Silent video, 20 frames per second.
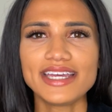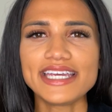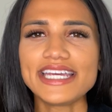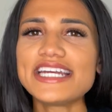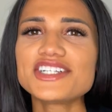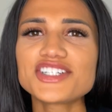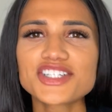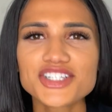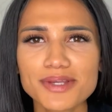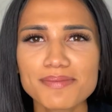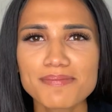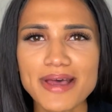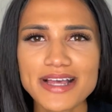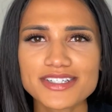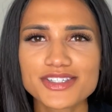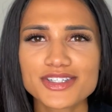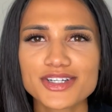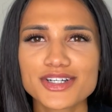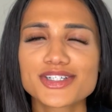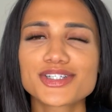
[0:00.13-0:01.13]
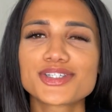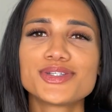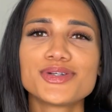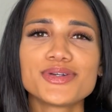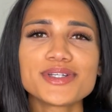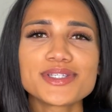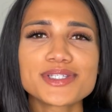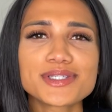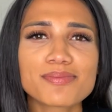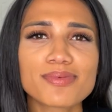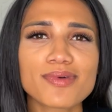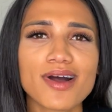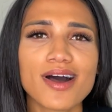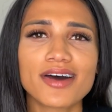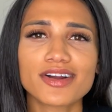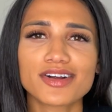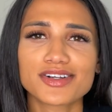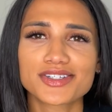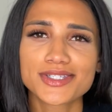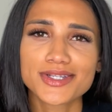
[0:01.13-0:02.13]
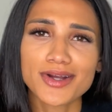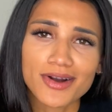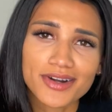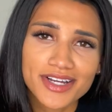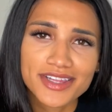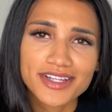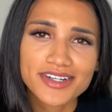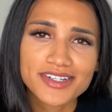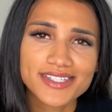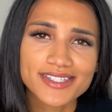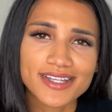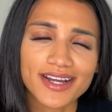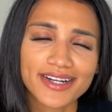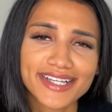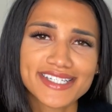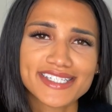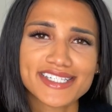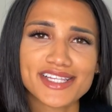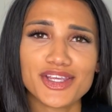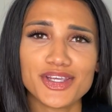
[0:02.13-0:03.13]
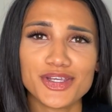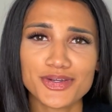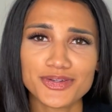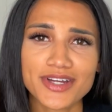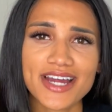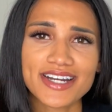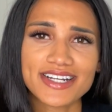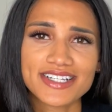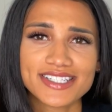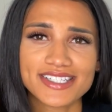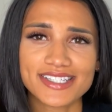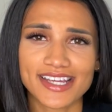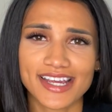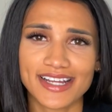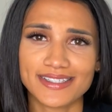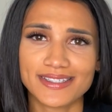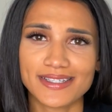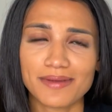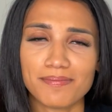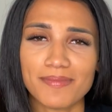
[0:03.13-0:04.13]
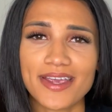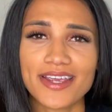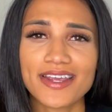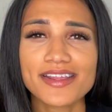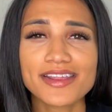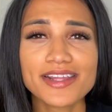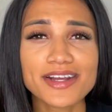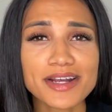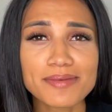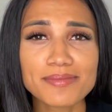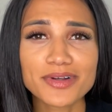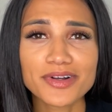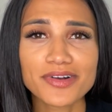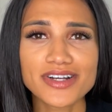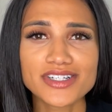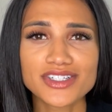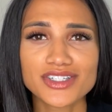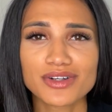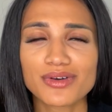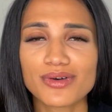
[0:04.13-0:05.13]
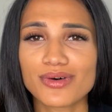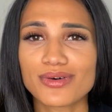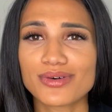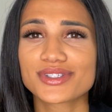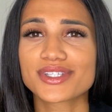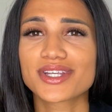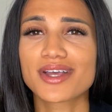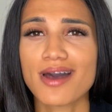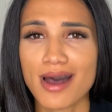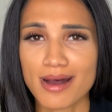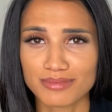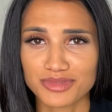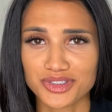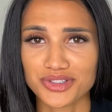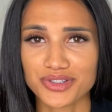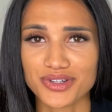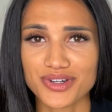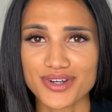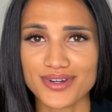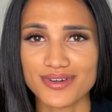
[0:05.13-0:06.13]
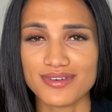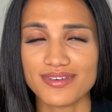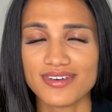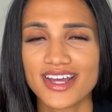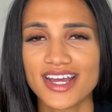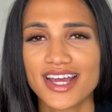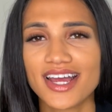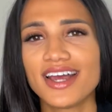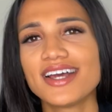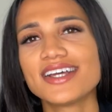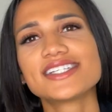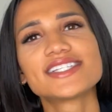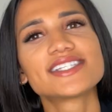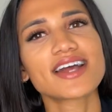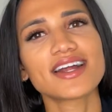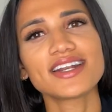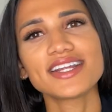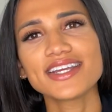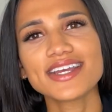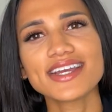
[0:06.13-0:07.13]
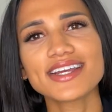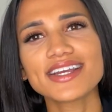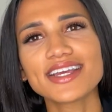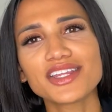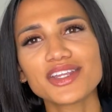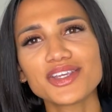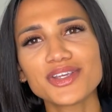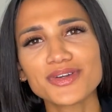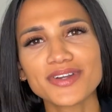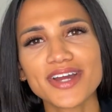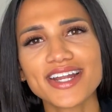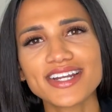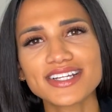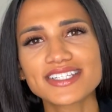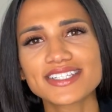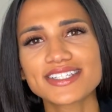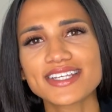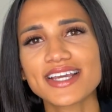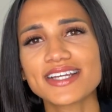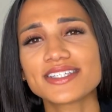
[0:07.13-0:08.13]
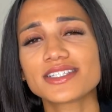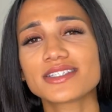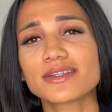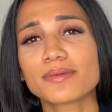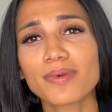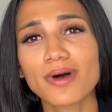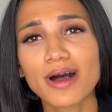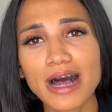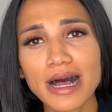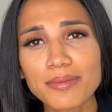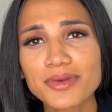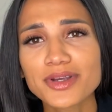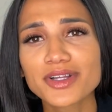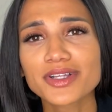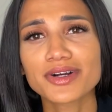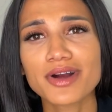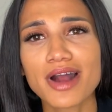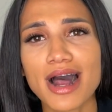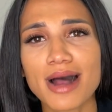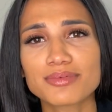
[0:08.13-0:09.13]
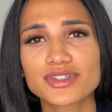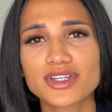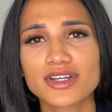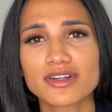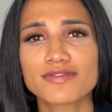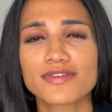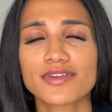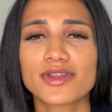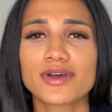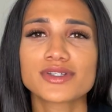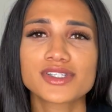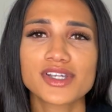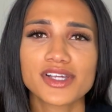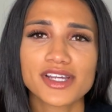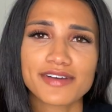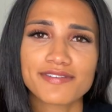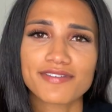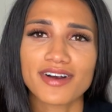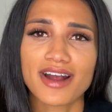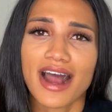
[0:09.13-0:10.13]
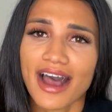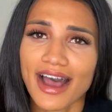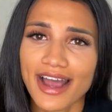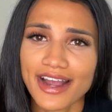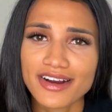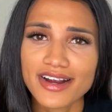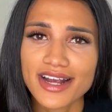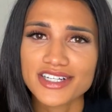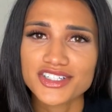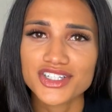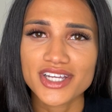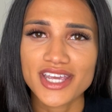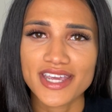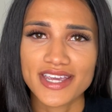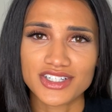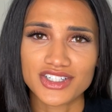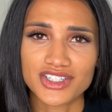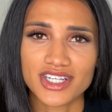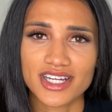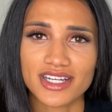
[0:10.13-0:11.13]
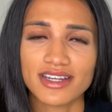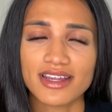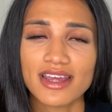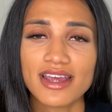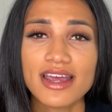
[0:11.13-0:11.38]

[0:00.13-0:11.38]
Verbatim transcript: Each semester, students abroad are starting their studies in the United States and making their immigration goals come true. Studying in the United States is a popular option for those looking for higher education,